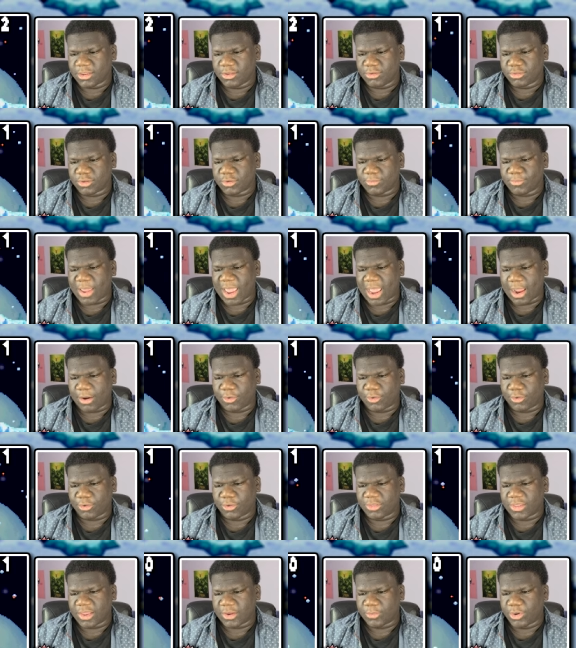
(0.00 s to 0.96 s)
use our
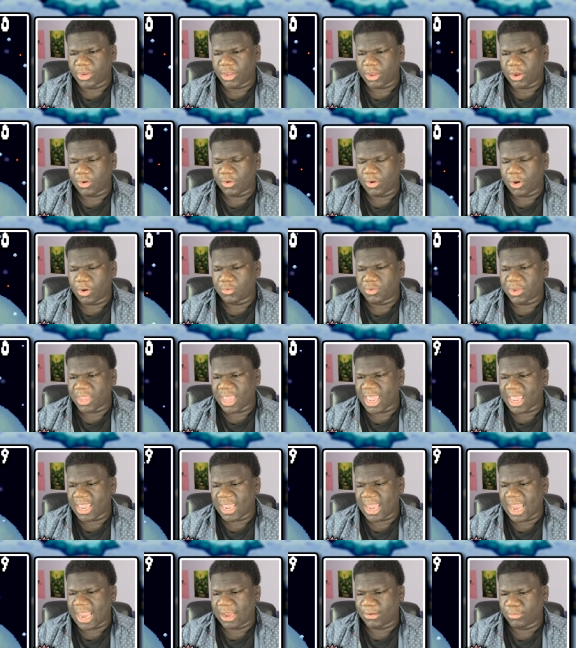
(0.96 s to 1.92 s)
power. There we go.
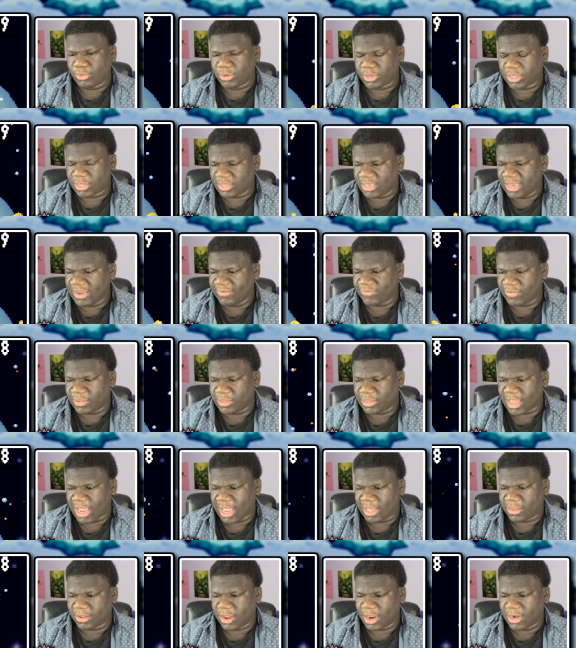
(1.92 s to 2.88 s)
Okay, and we'll just leave these
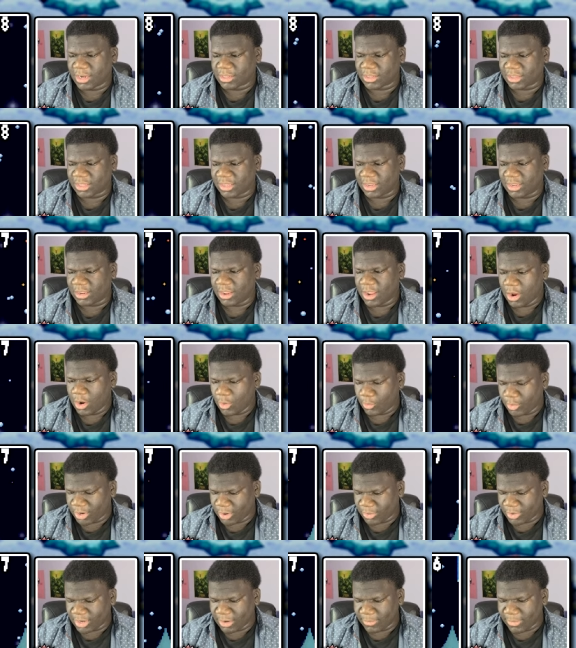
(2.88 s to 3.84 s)
guys, honestly. We
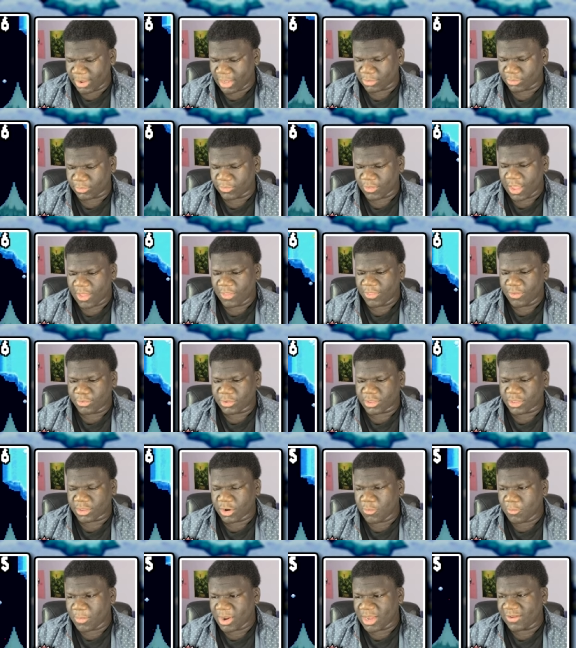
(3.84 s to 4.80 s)
don't need to mess with... There's
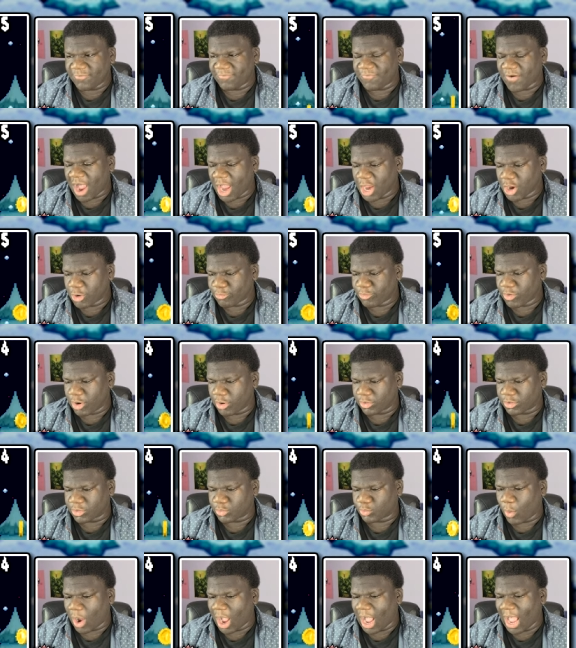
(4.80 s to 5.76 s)
so many Fire
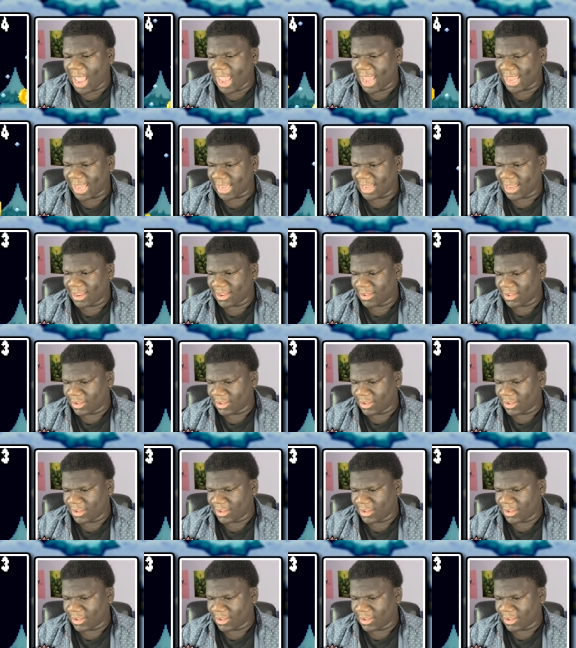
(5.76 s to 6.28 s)
Bros. Why?